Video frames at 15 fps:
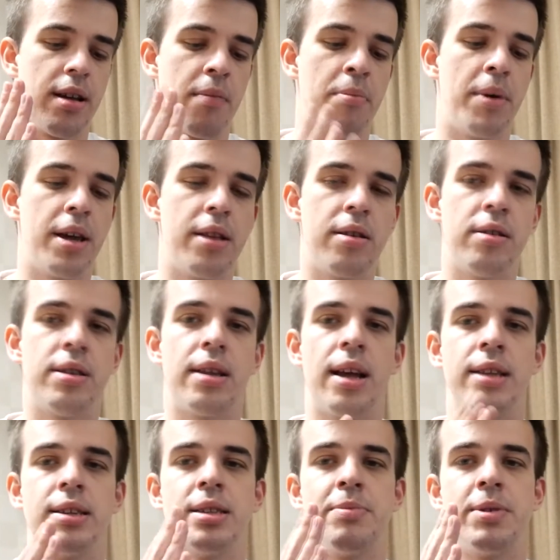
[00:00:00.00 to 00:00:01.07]
minute,
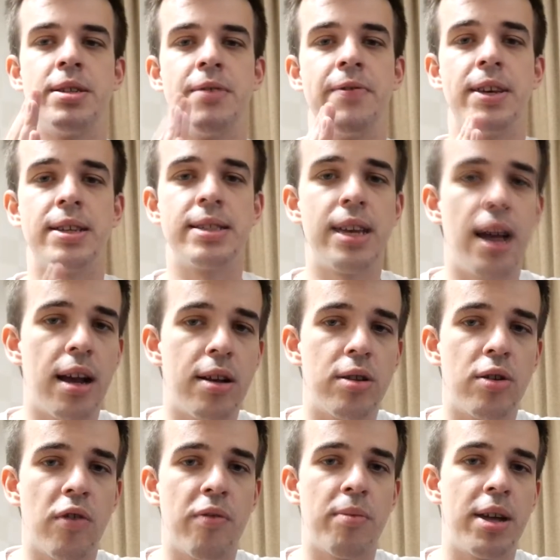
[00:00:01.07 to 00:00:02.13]
under specific
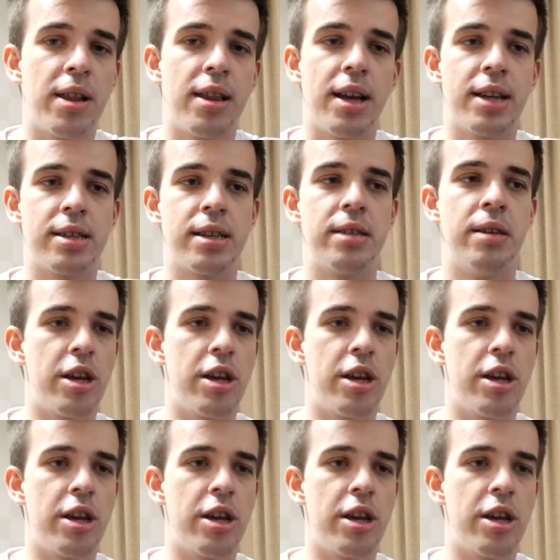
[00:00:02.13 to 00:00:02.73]
second of my lesson.